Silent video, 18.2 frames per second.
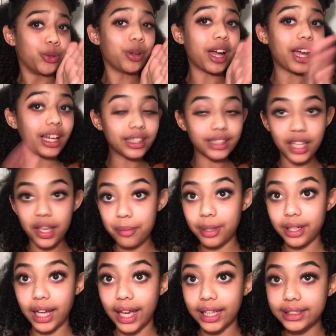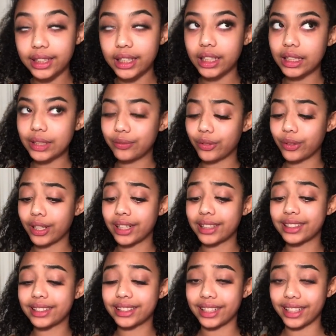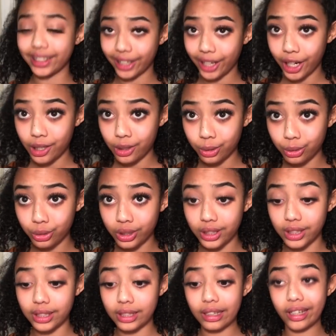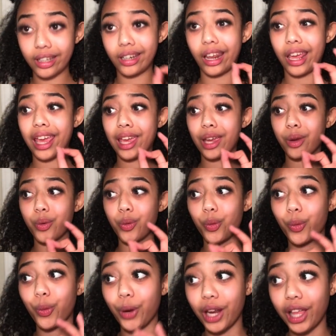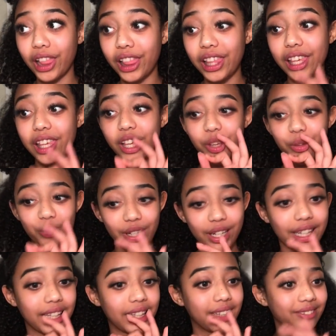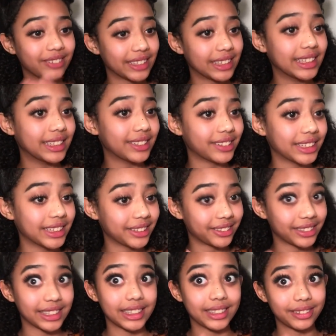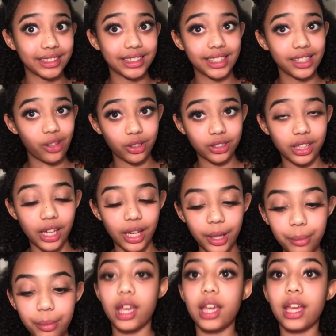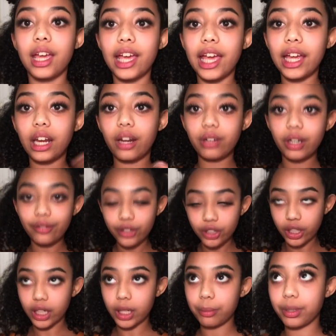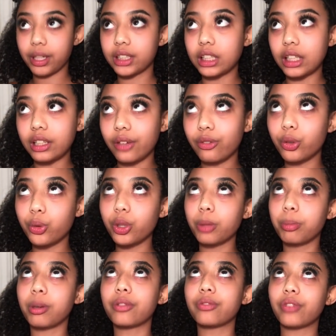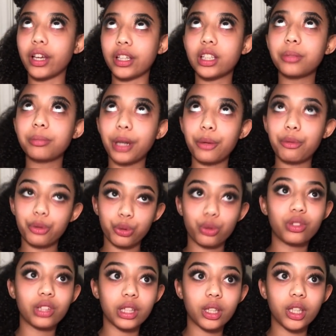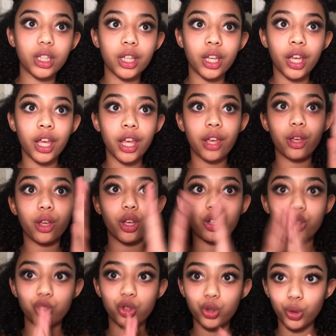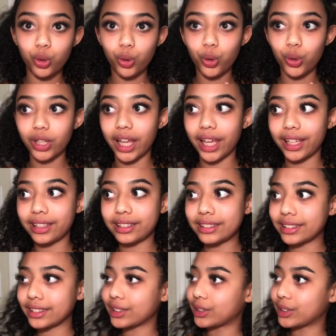You guys have been asking for a skincare routine in a really long time, and I've never done it because I never really perfected my routine until like